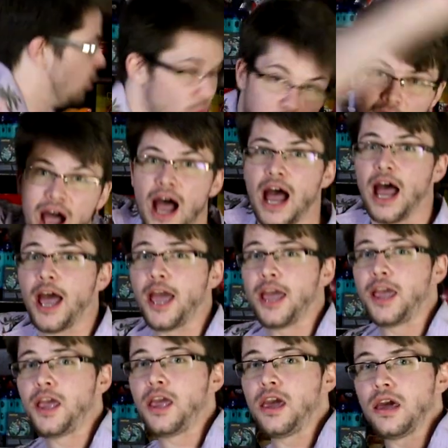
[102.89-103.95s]

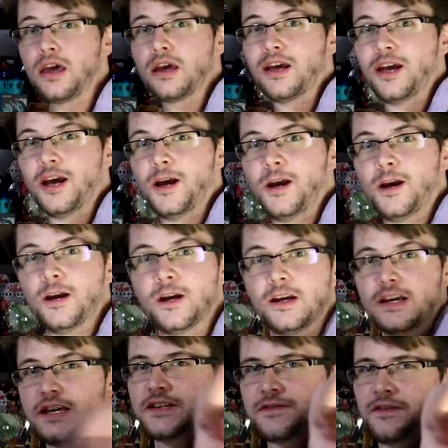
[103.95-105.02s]
Why
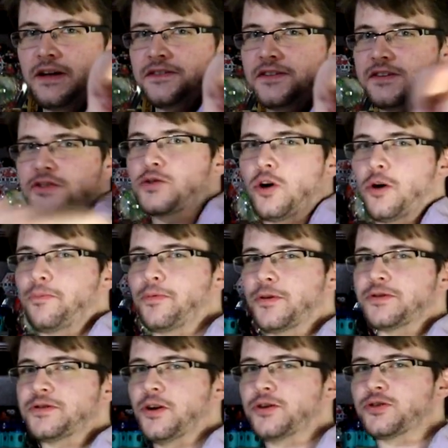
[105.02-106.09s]
is Ventus
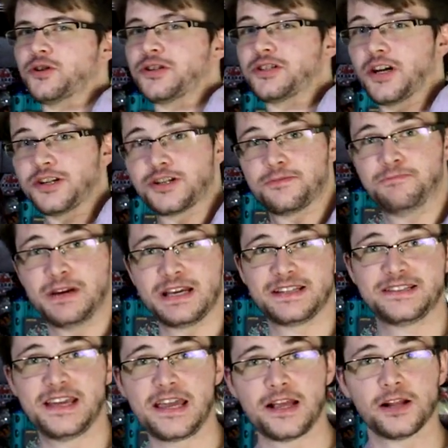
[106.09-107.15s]
Skorporos Ultra such a big
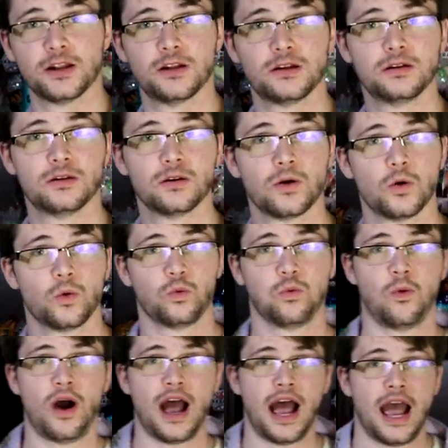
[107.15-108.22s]
deal?
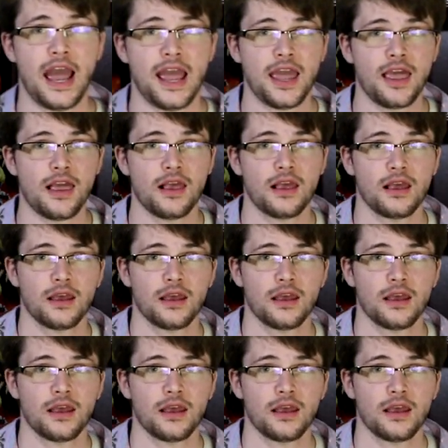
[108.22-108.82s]
Why?